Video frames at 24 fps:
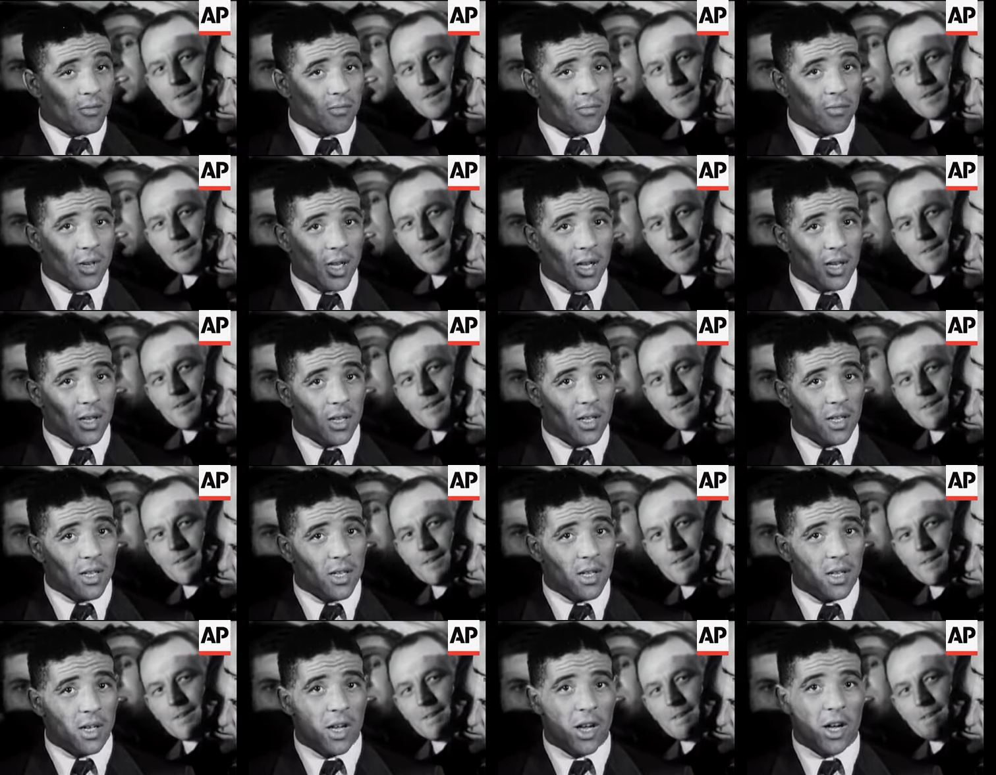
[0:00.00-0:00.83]
Speaker 1: Well,
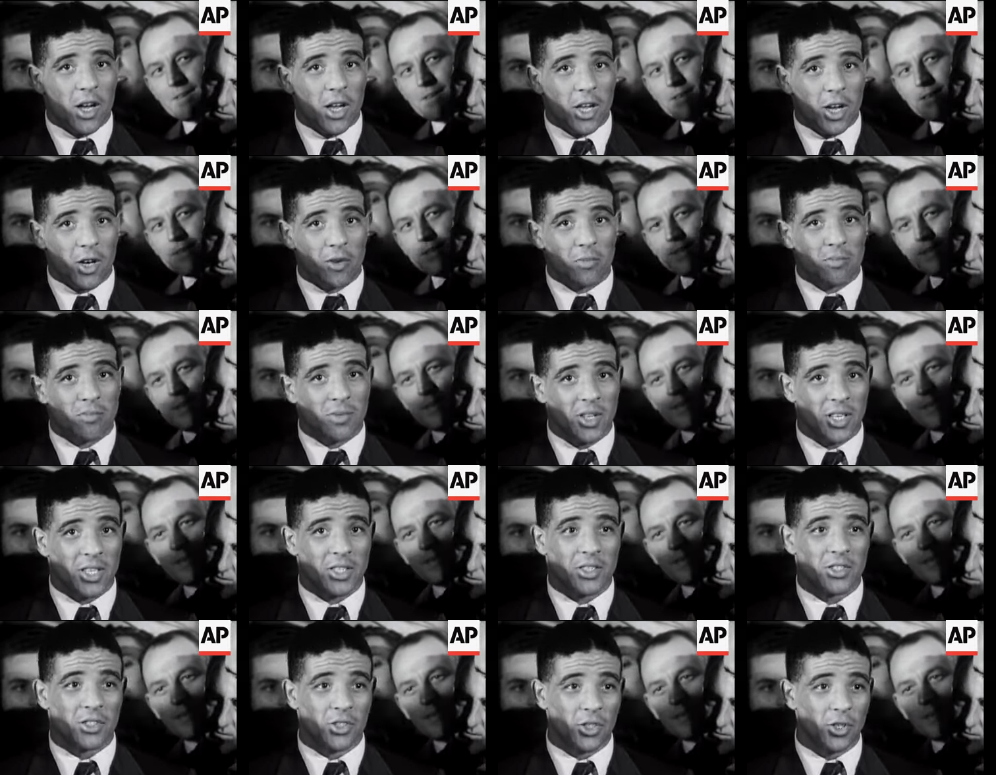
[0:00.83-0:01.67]
I hope
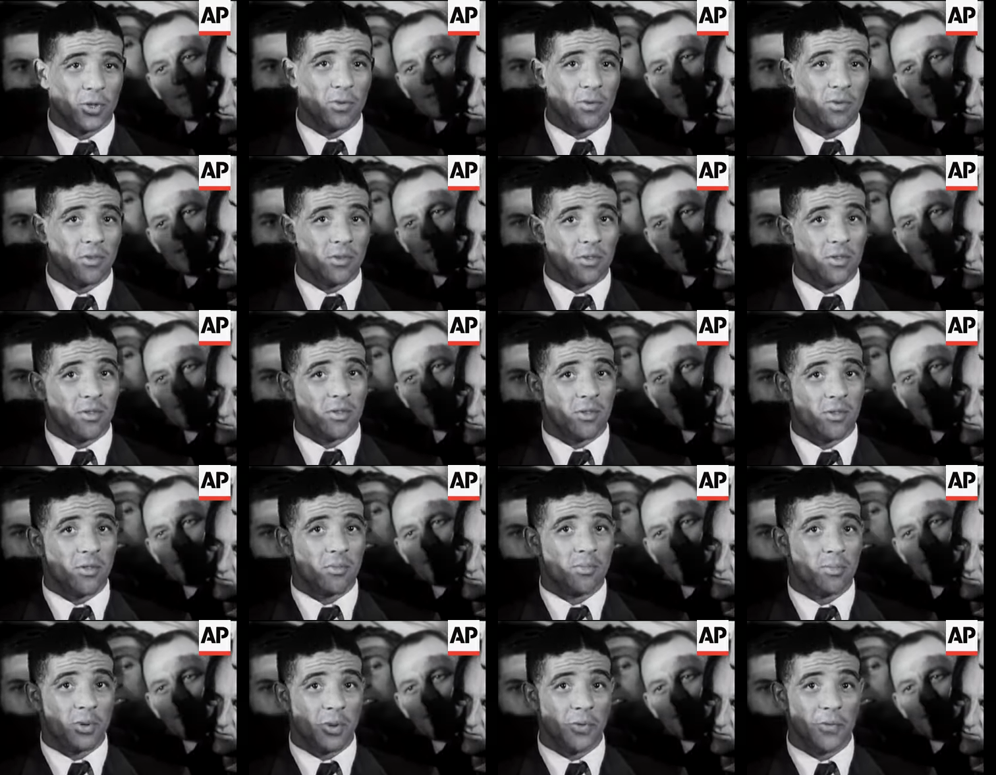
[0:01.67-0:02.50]
next June or
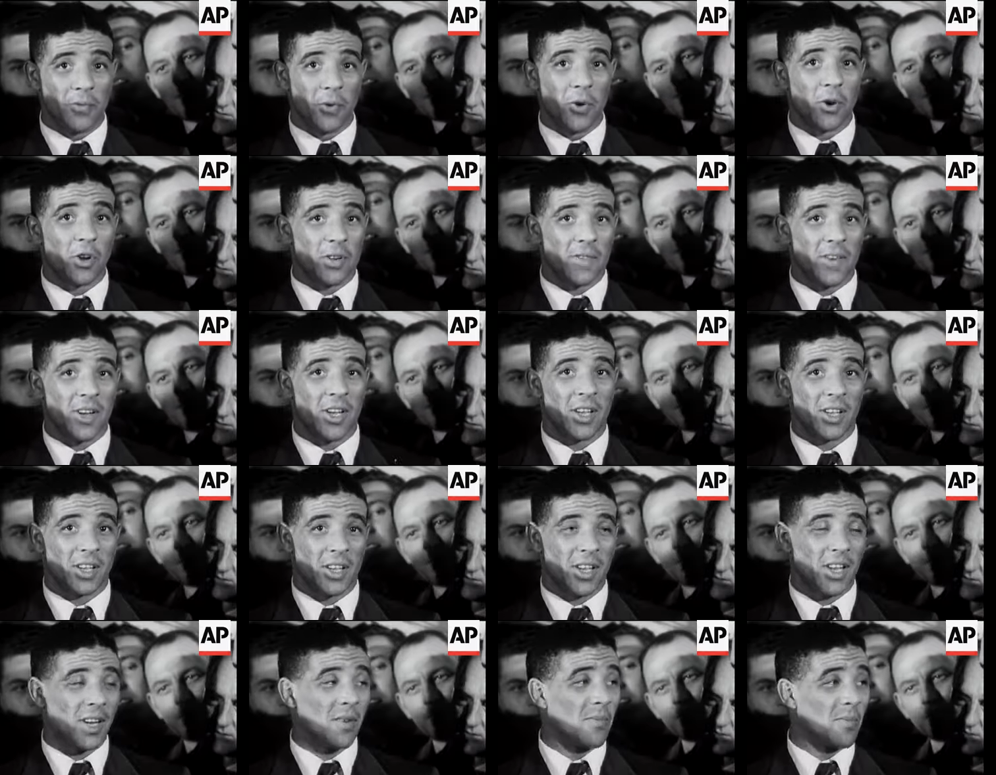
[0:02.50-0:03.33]
before if I
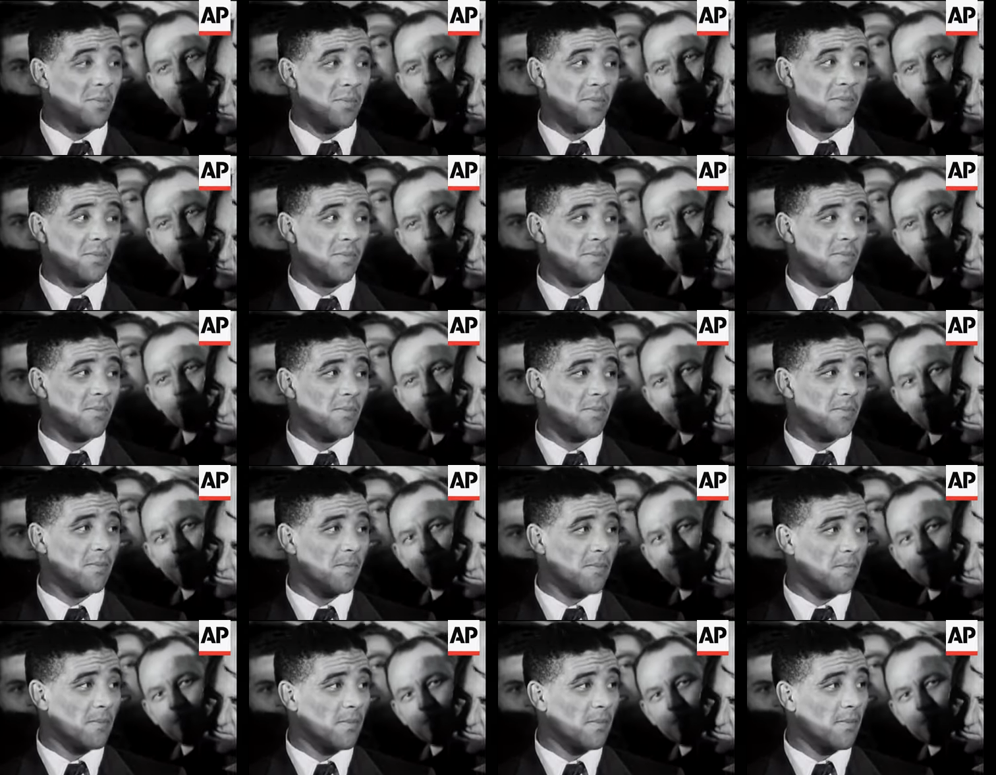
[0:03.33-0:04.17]
can get it. What about the
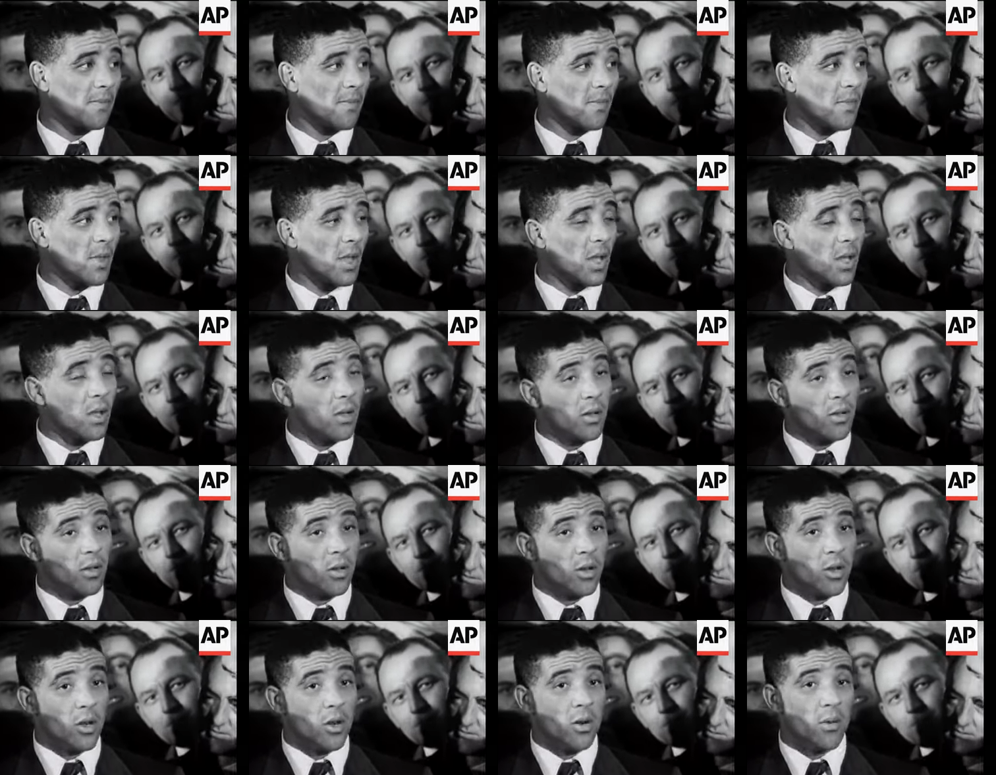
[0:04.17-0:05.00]
spring?
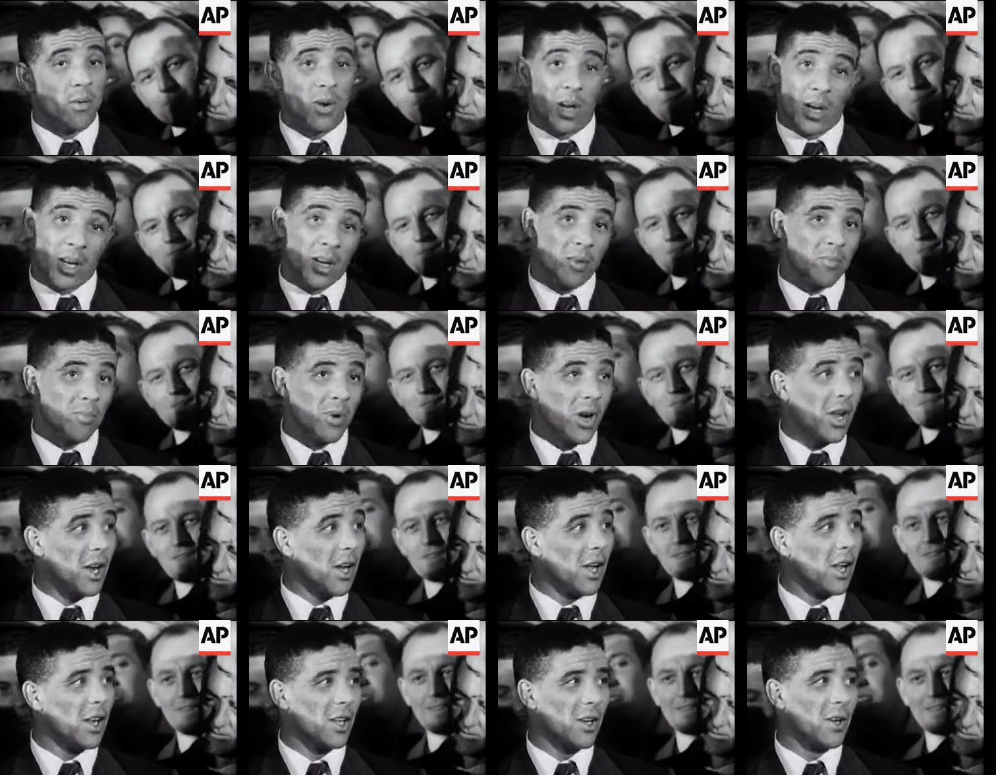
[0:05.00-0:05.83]
I don't
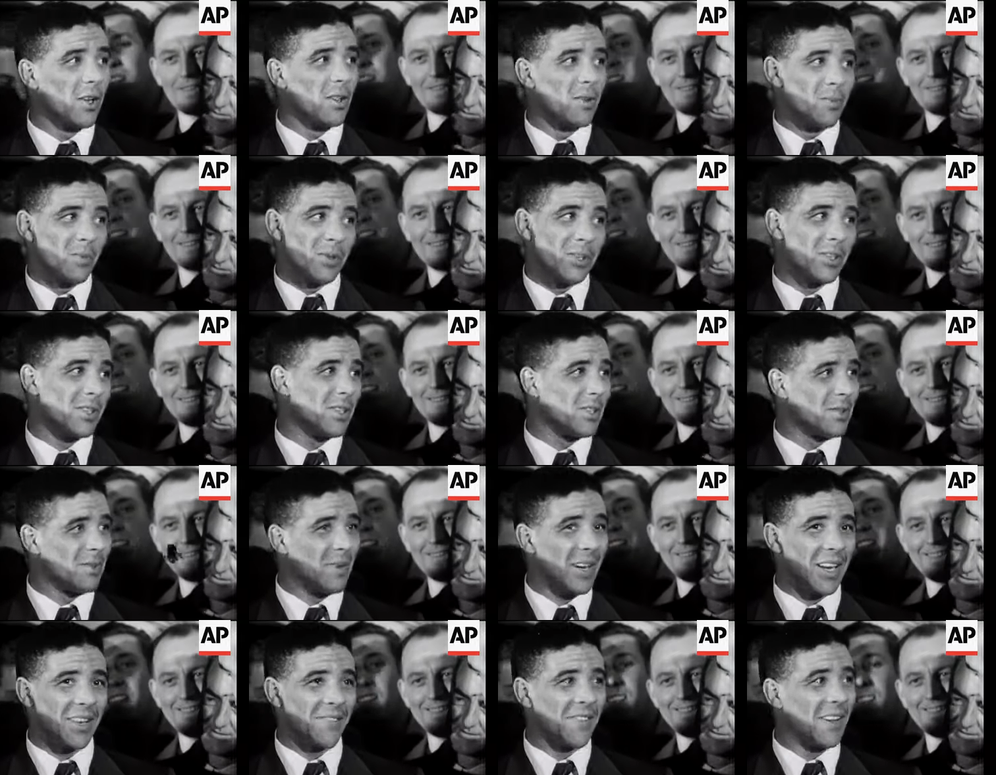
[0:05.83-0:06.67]
mind, I'll go in the winter as
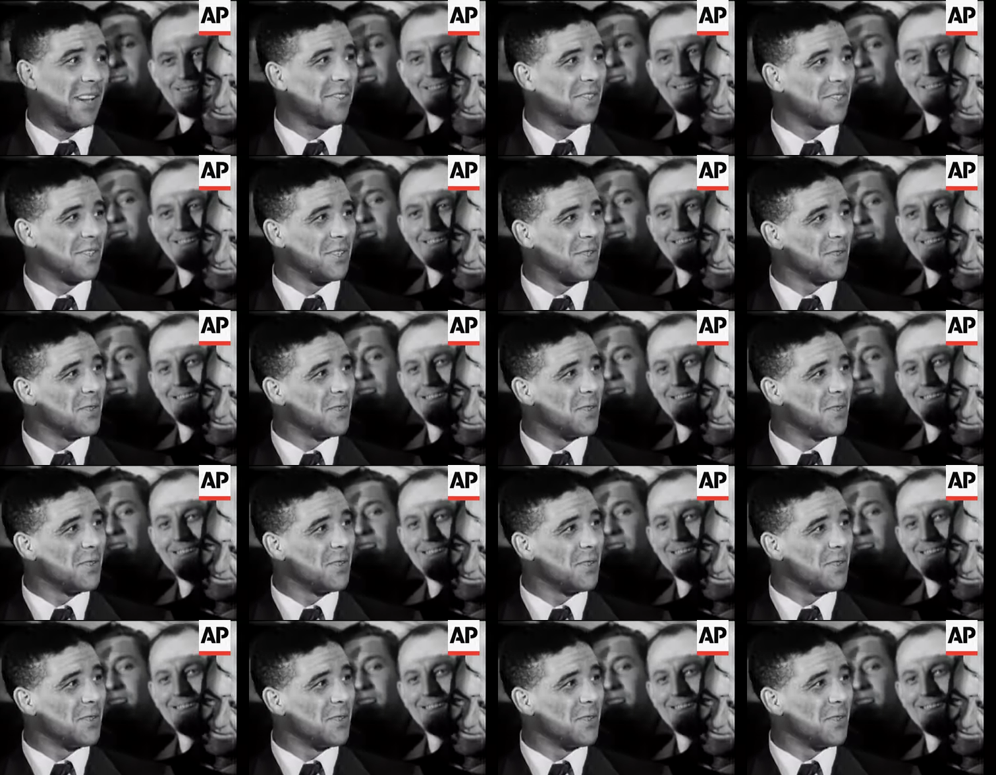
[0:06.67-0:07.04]
well if I have to.